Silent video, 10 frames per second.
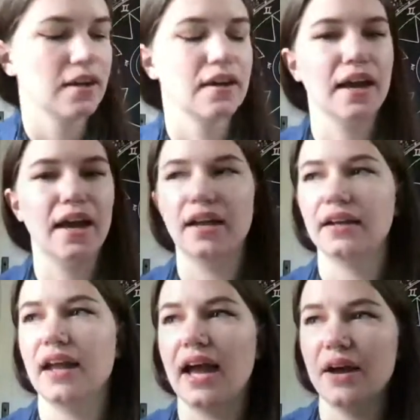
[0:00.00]
And
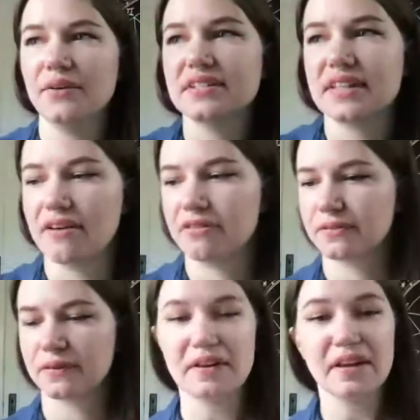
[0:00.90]
how does that
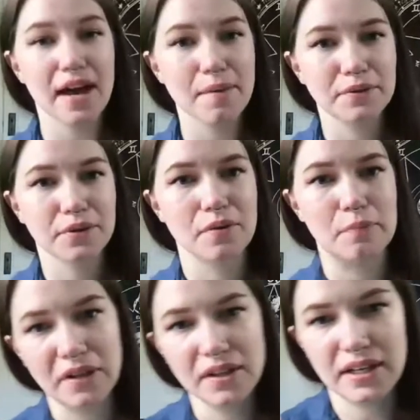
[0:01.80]
free up your
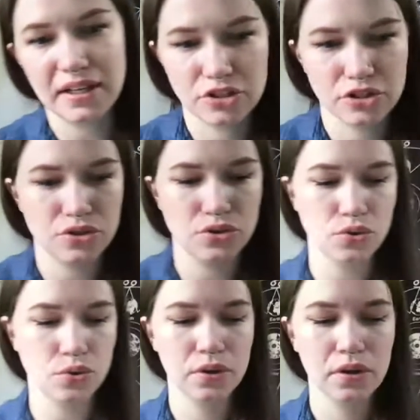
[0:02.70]
ability
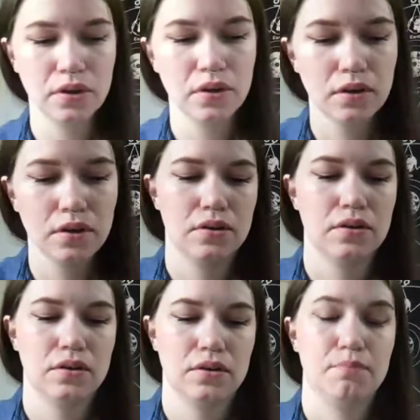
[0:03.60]
to
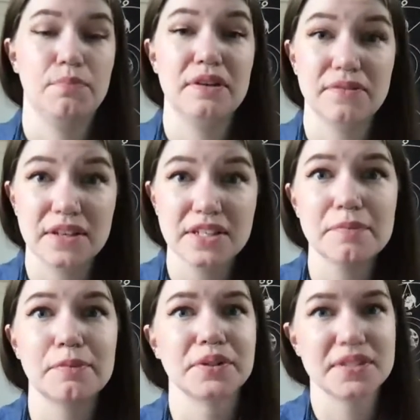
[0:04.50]
be
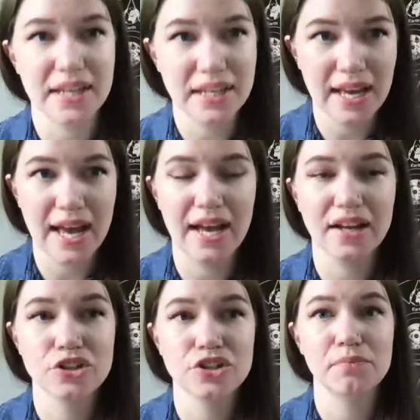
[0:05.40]
visible, take
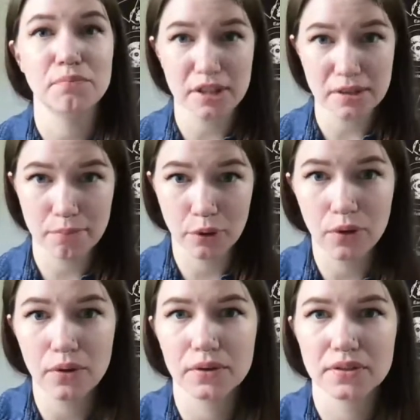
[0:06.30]
action, be
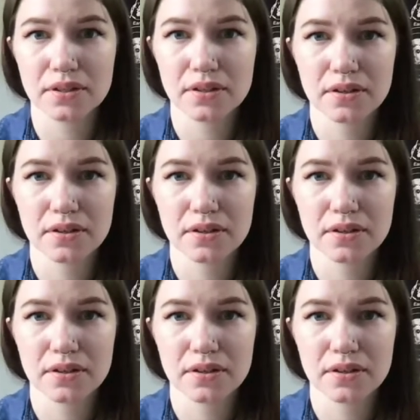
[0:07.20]
bold?